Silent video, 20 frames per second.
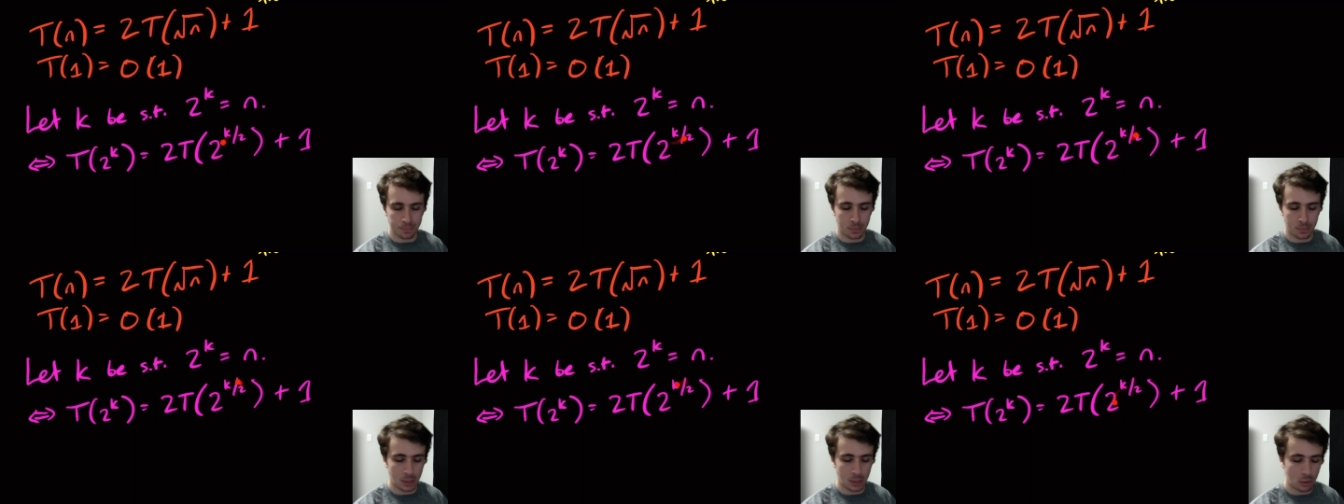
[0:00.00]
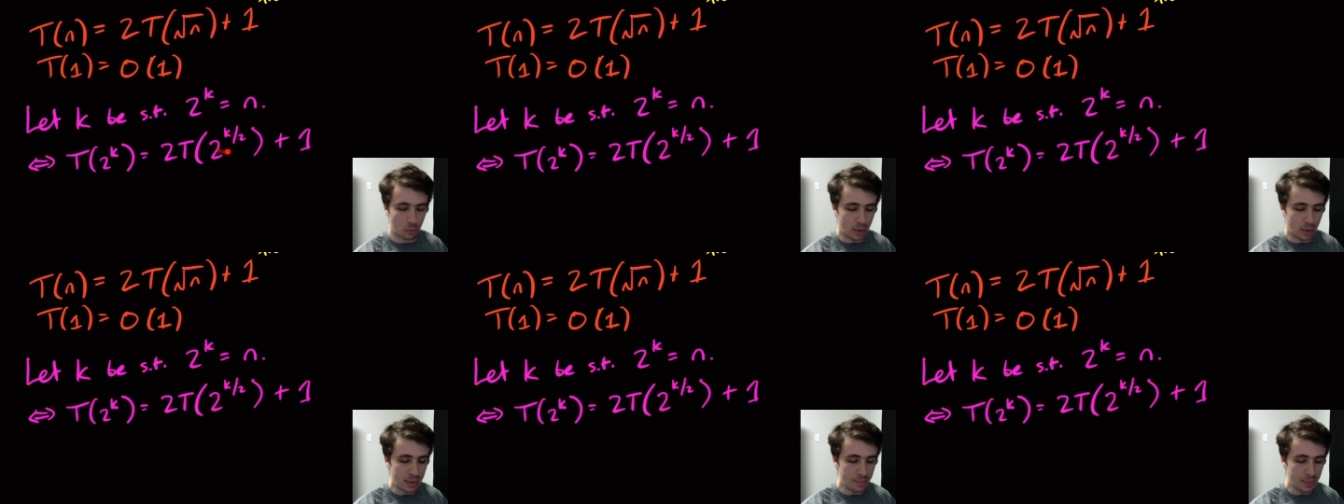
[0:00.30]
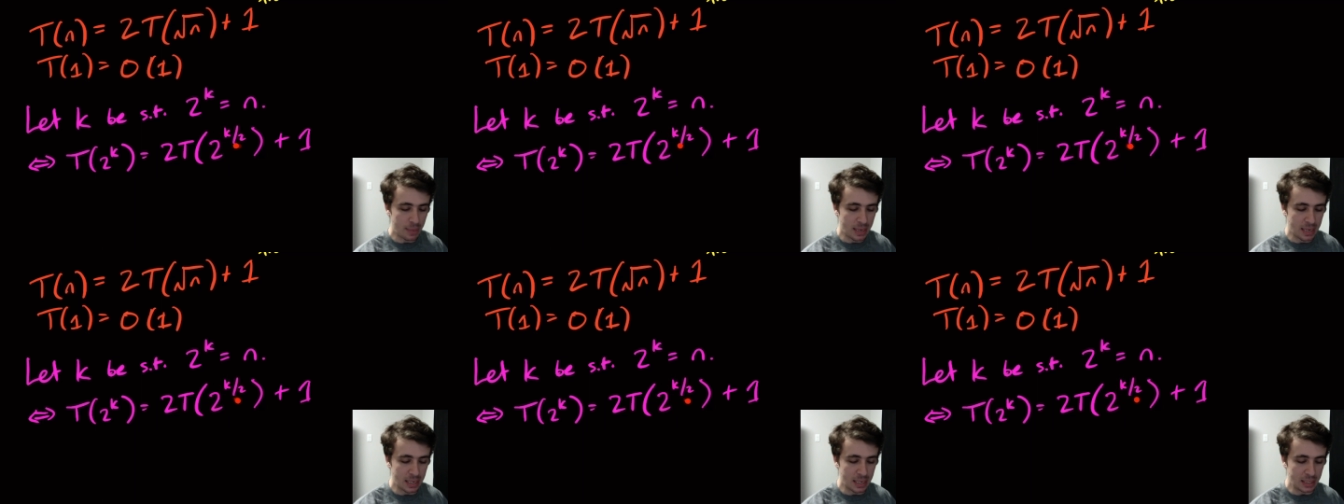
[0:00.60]
right?
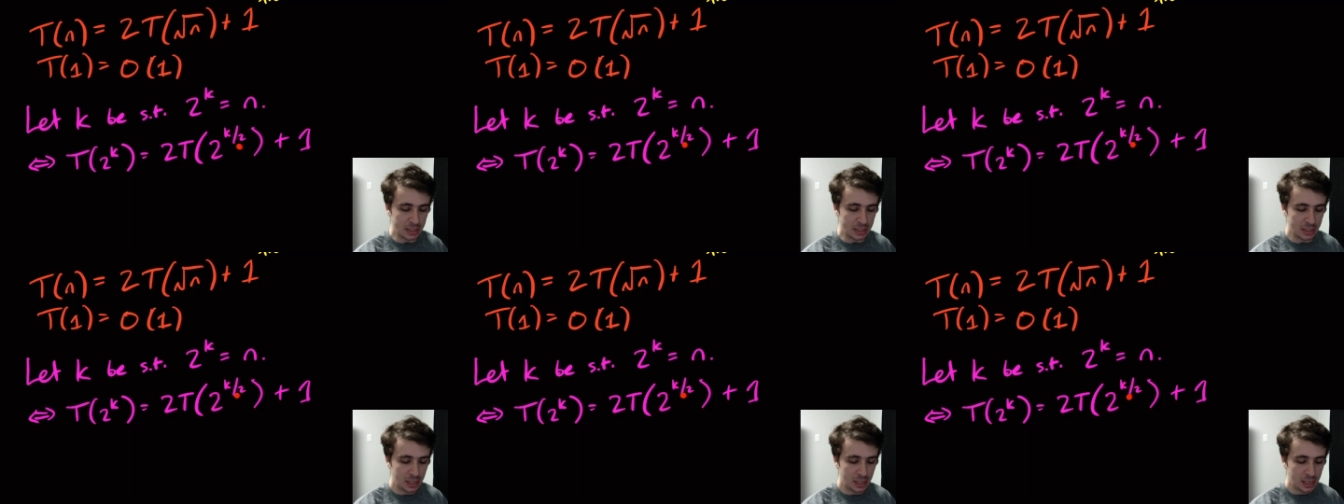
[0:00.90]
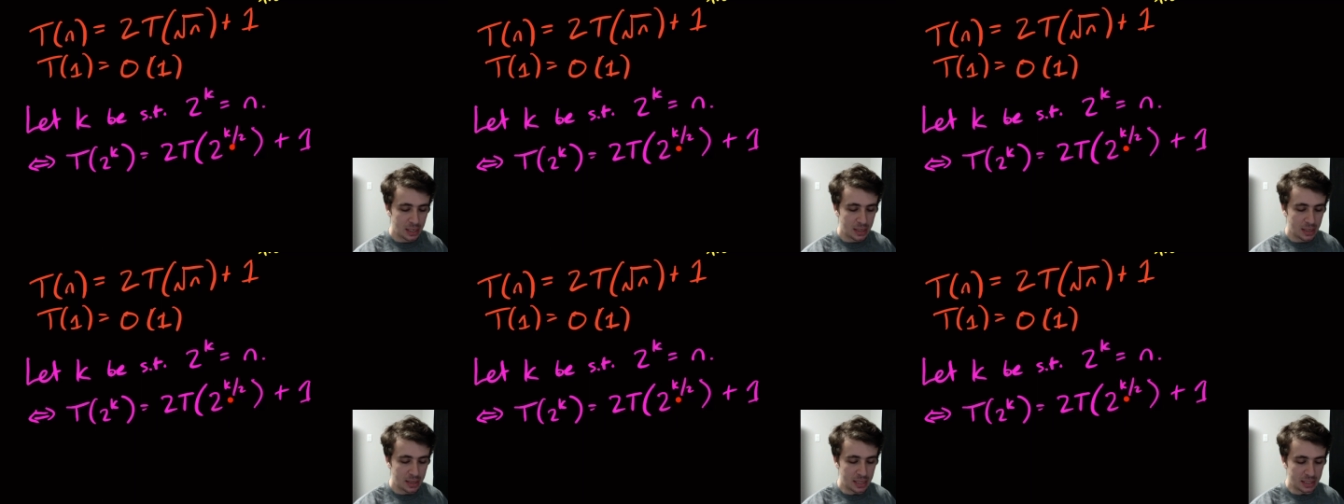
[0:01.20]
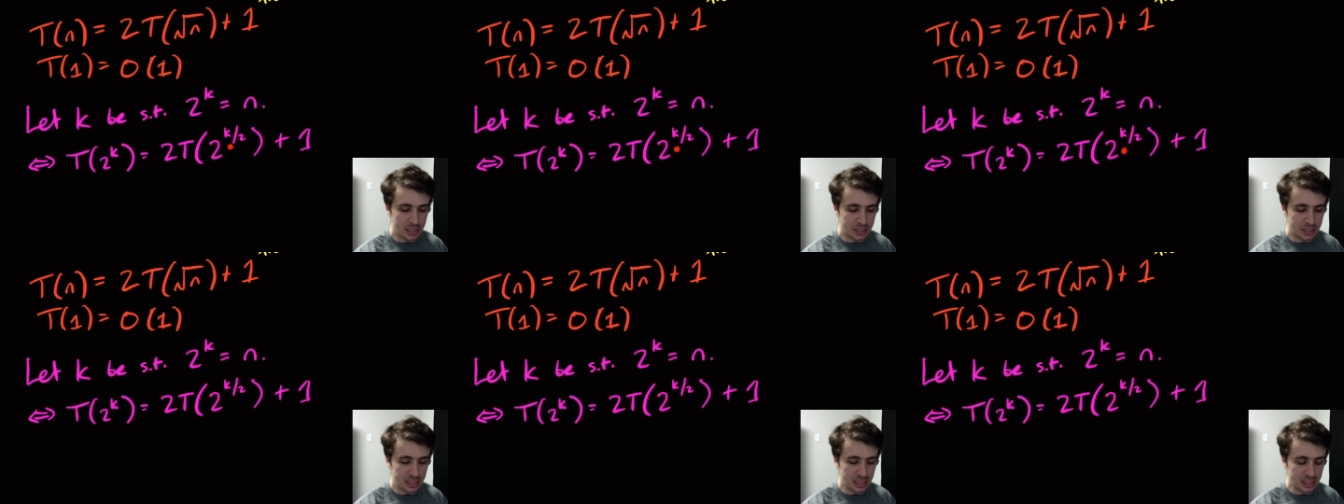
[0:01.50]
Because
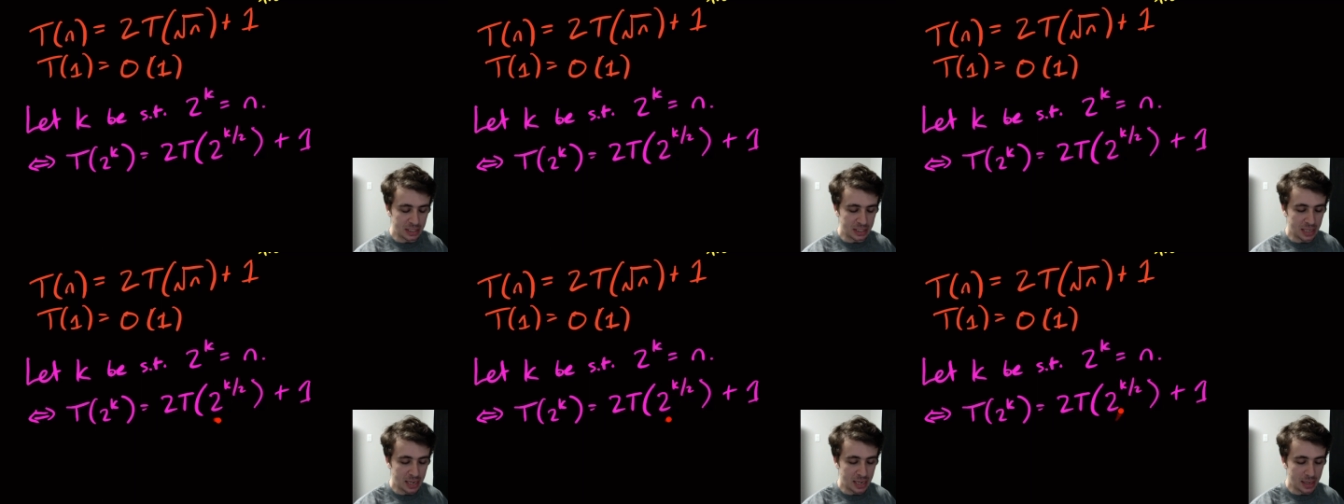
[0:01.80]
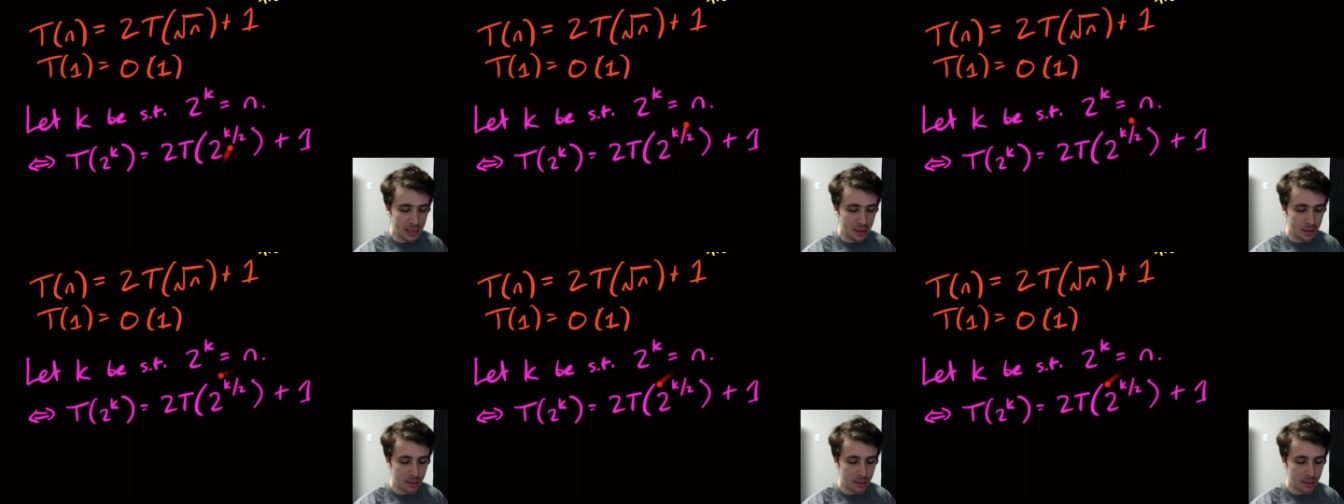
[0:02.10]
this is not